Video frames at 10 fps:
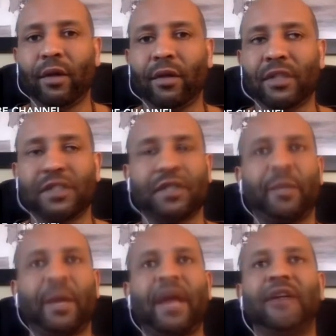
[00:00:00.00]
This is a
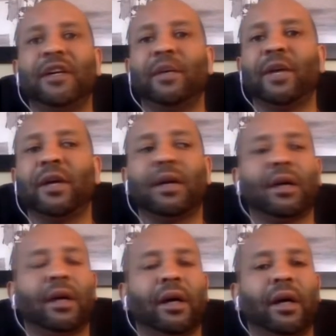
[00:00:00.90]
pandemic.
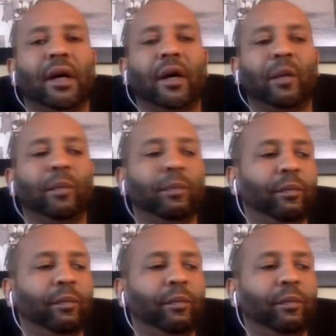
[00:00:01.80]
Um,